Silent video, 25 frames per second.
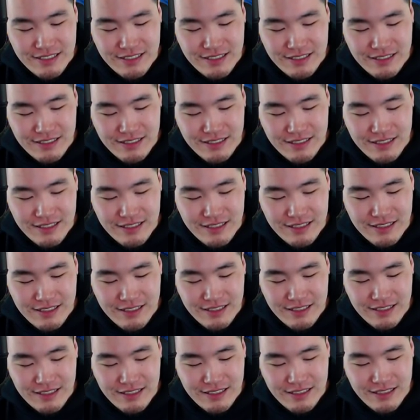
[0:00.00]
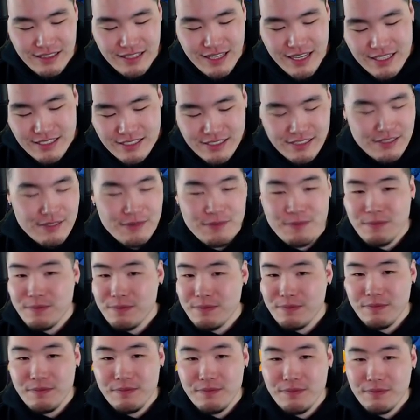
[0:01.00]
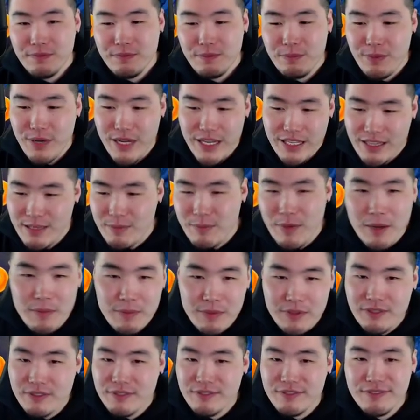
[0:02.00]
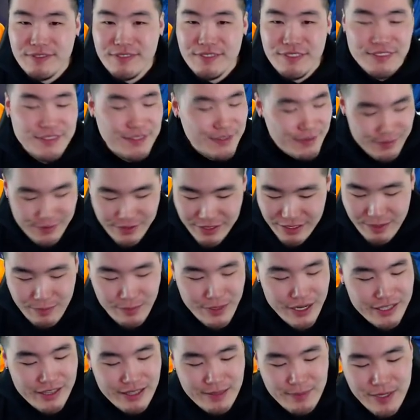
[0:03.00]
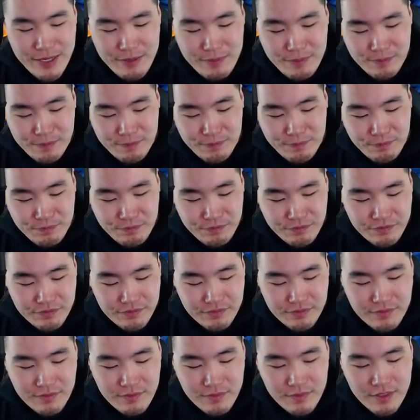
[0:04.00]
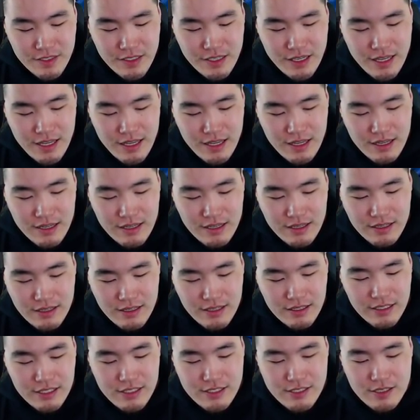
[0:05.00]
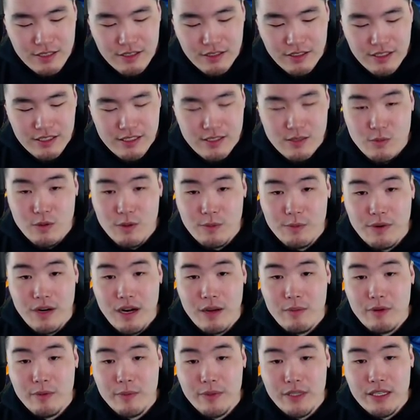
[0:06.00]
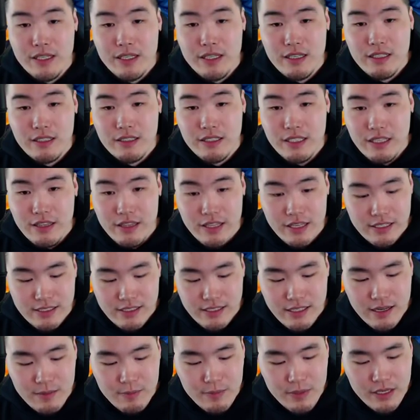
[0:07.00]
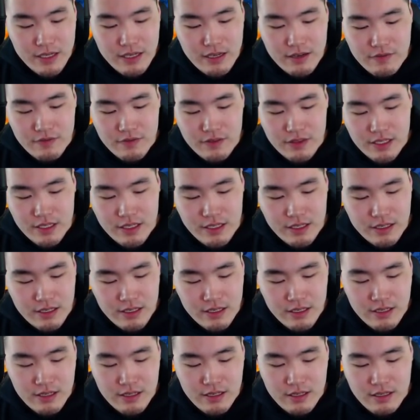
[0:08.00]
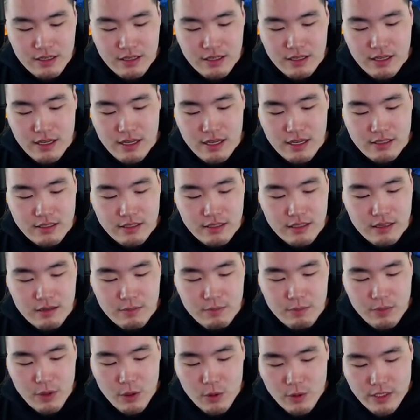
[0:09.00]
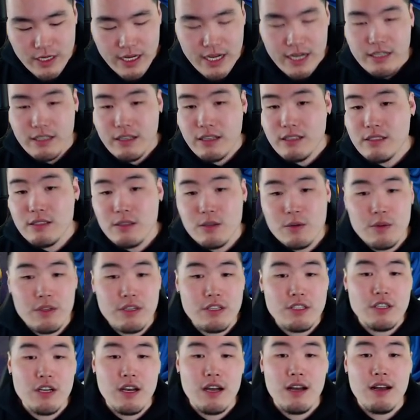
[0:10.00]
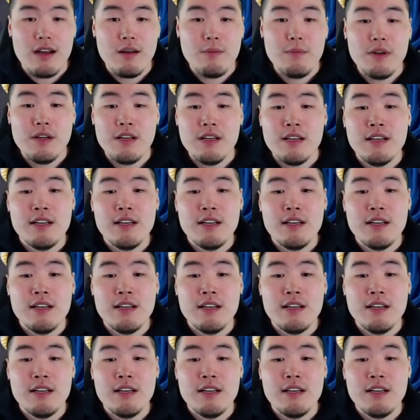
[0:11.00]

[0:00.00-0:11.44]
Let's break them up. We're gonna break them up. Uh, and then Turles will probably clean things up if the STR Bojack doesn't do the job.